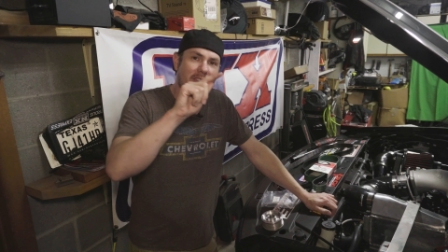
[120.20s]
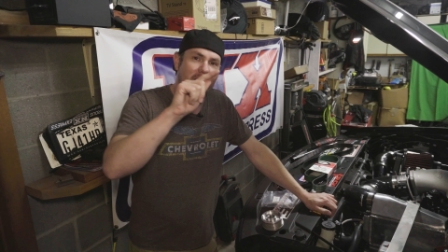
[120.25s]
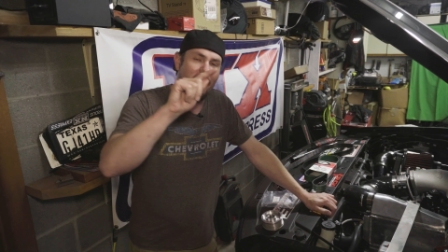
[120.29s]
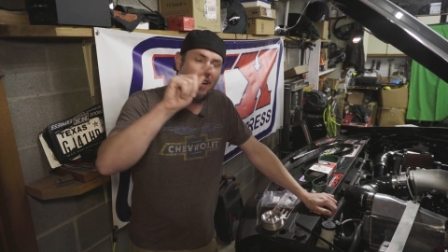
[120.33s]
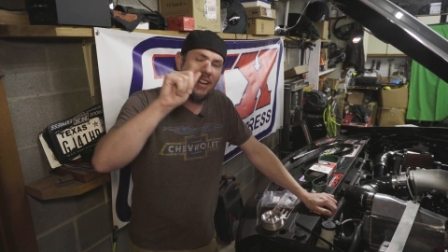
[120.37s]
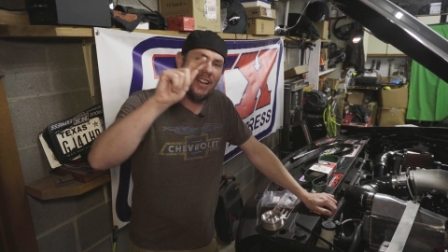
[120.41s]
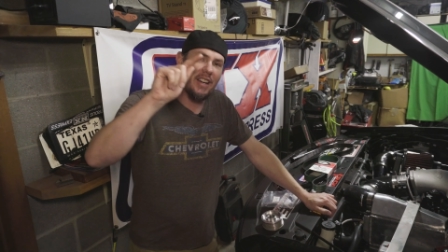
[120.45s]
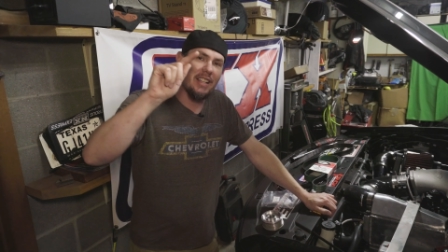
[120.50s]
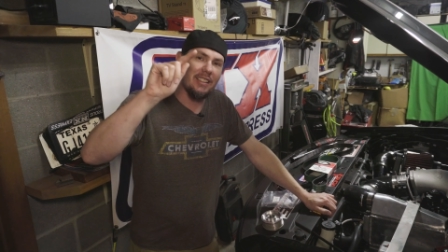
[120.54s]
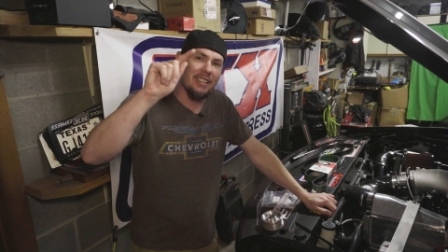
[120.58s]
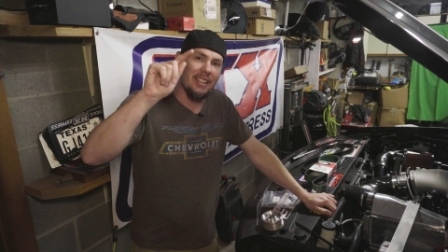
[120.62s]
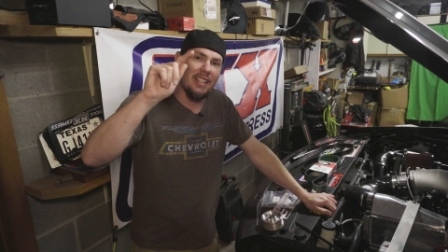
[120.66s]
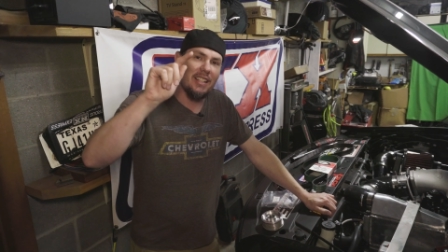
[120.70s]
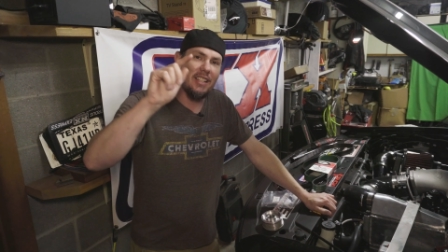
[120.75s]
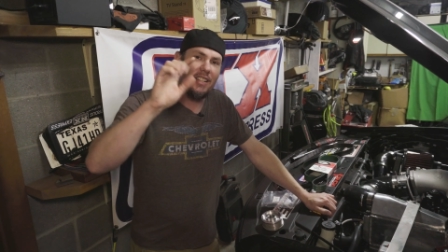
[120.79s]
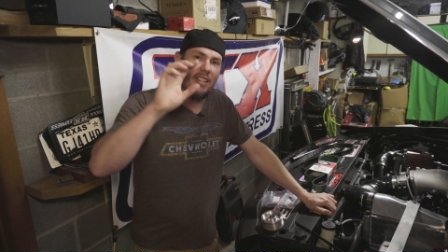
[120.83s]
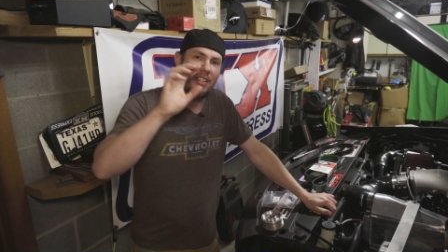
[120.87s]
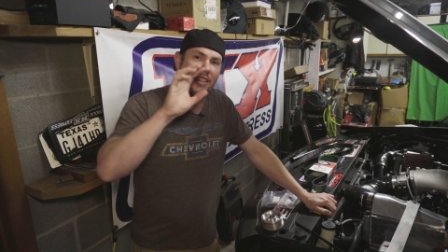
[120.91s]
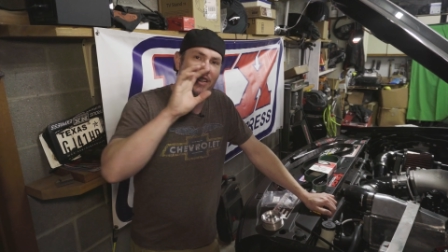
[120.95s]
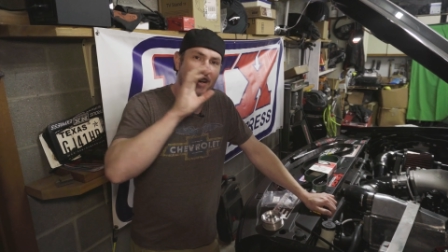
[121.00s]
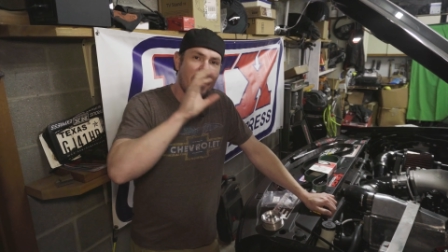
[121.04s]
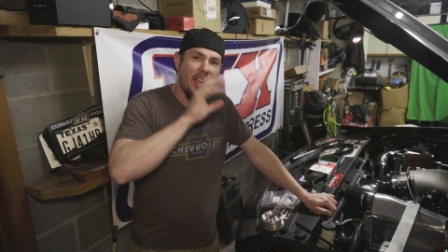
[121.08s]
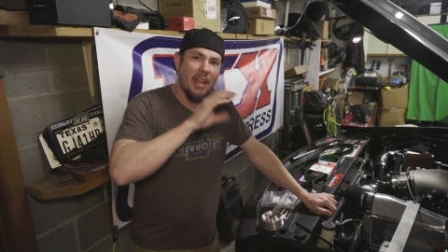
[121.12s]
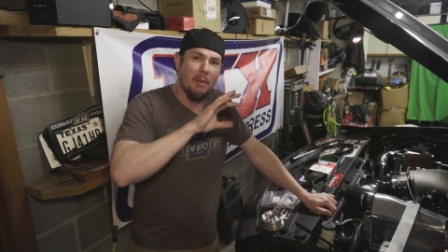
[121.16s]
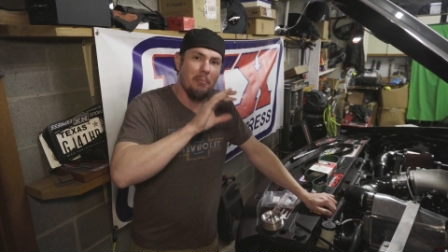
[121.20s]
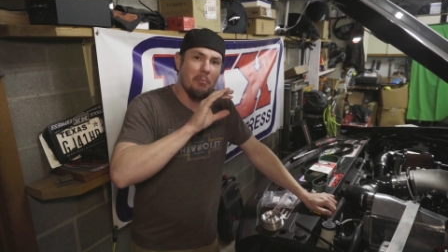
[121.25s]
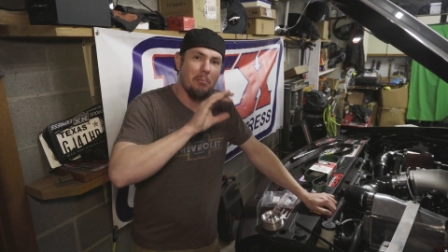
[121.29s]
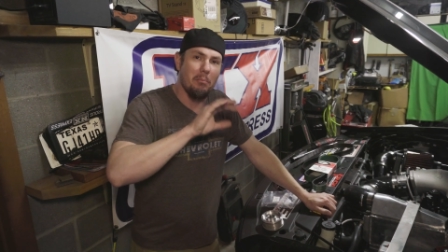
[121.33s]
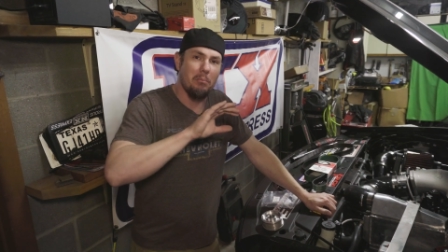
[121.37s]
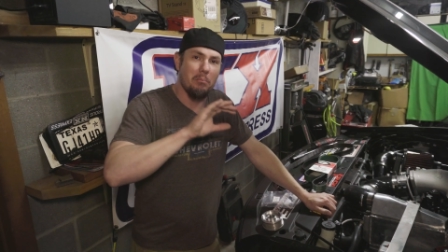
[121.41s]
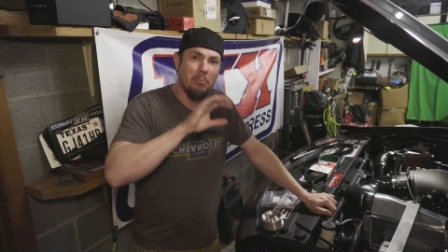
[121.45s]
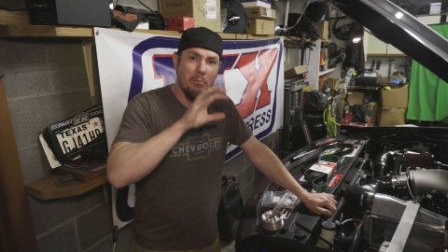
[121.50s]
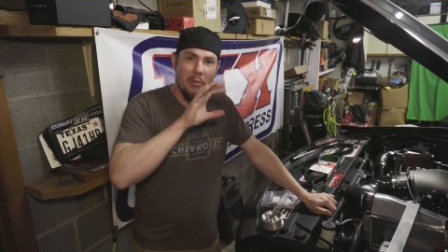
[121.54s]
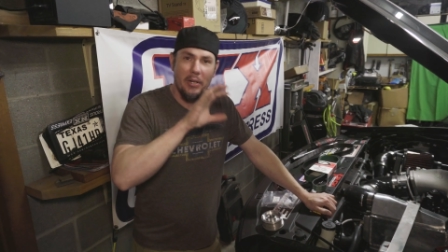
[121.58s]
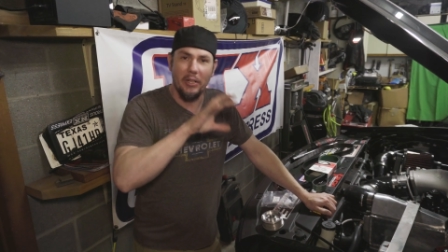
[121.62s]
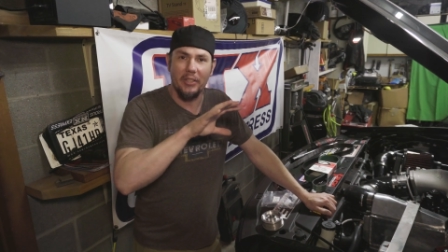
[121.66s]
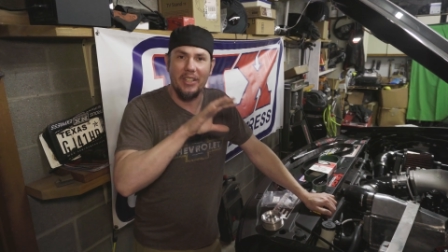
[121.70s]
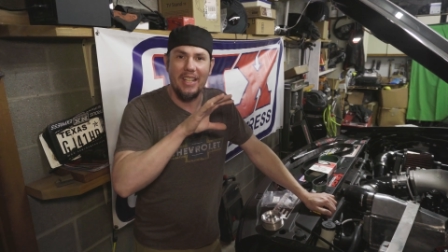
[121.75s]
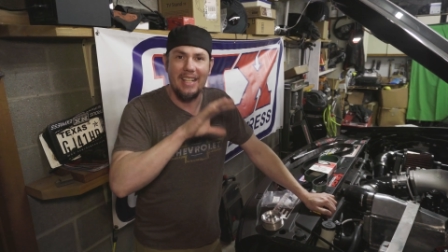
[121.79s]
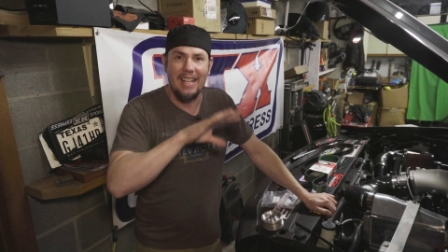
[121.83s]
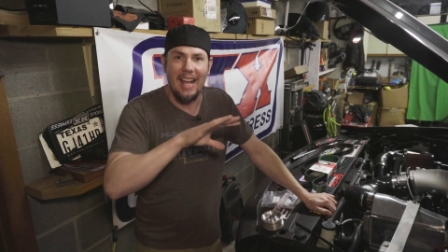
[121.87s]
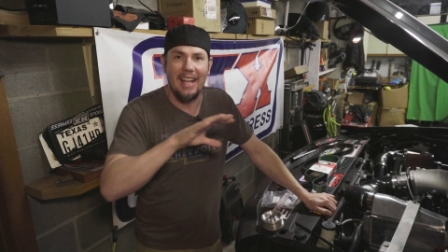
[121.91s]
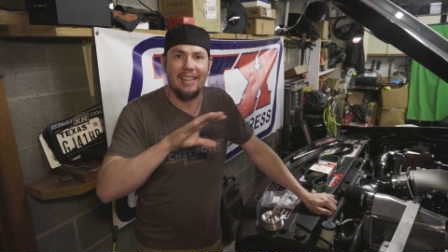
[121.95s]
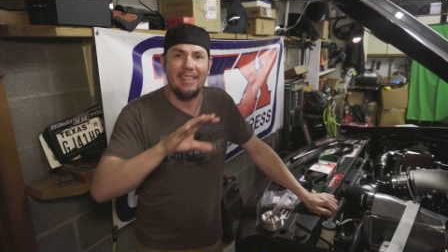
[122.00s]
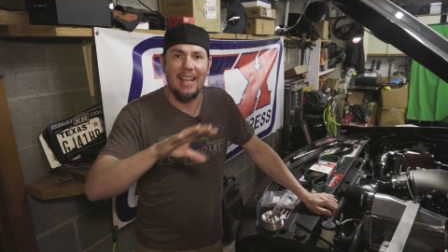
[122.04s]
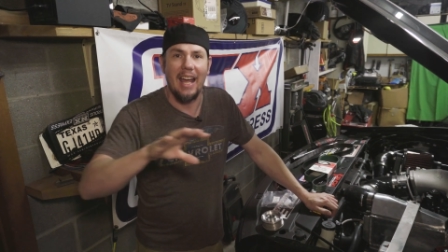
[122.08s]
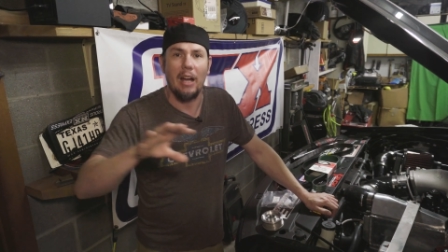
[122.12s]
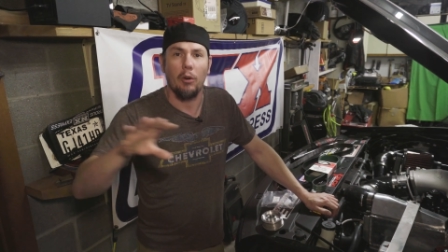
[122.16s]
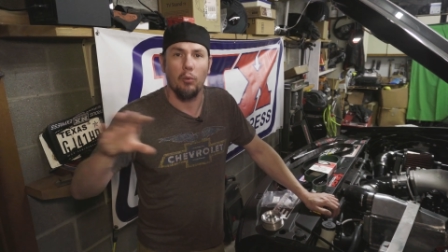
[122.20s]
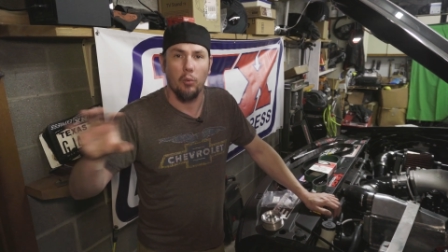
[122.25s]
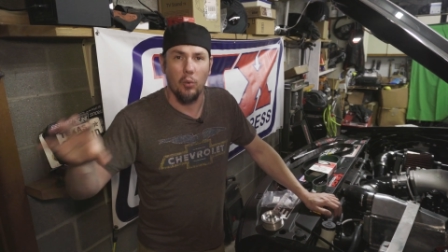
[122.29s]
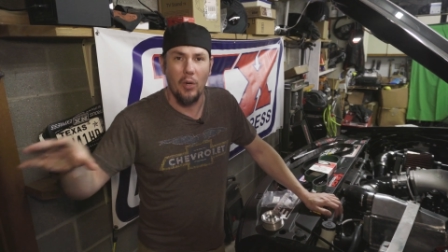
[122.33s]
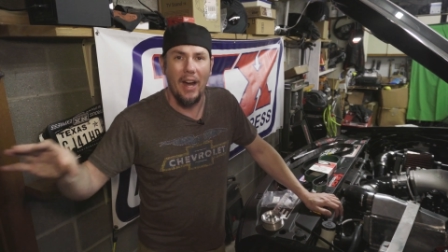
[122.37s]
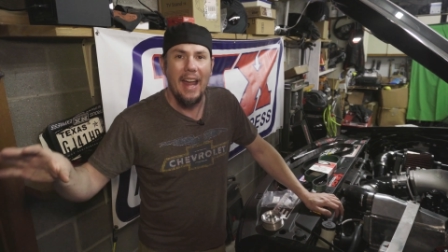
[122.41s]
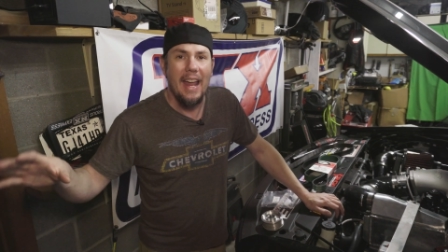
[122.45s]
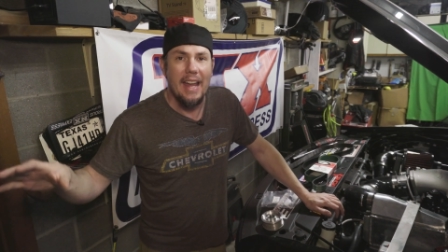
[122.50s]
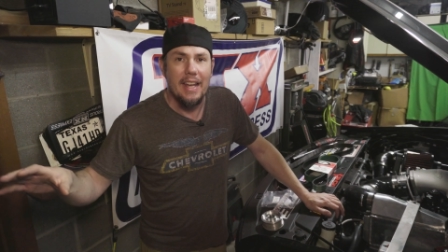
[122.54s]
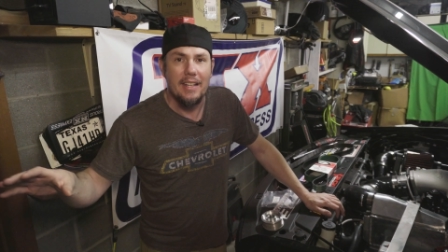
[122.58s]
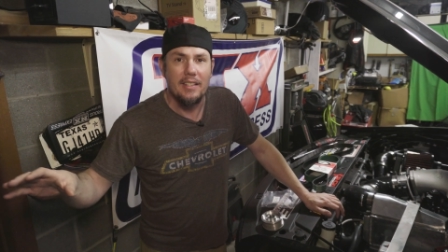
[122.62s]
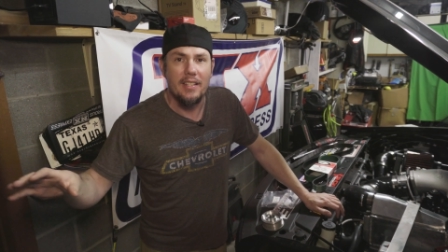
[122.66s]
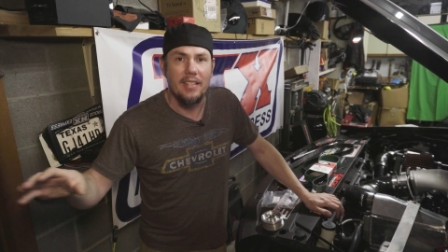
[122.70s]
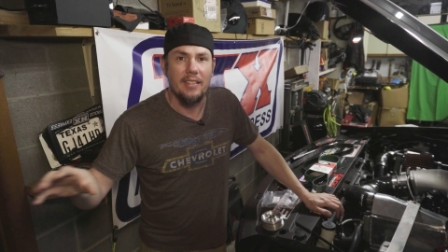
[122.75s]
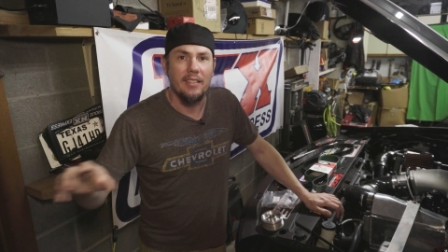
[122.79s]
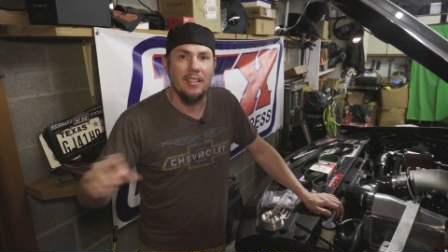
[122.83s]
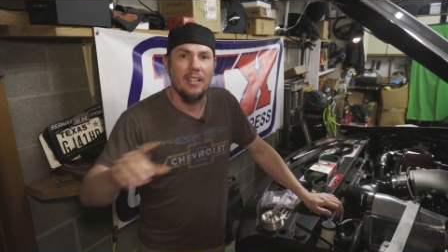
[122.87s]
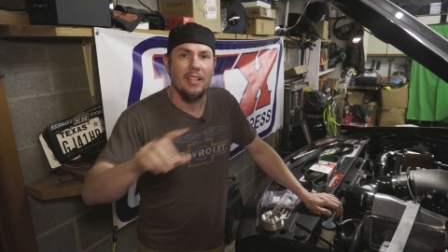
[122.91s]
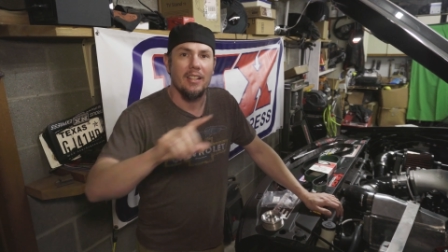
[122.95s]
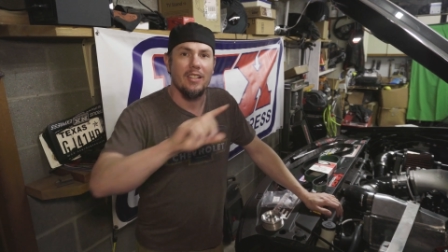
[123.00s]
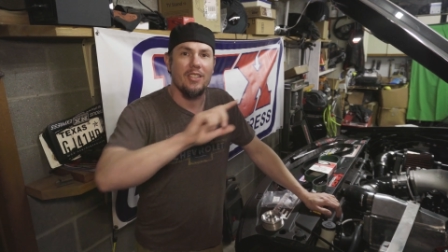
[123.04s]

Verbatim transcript: very linear and building at that rate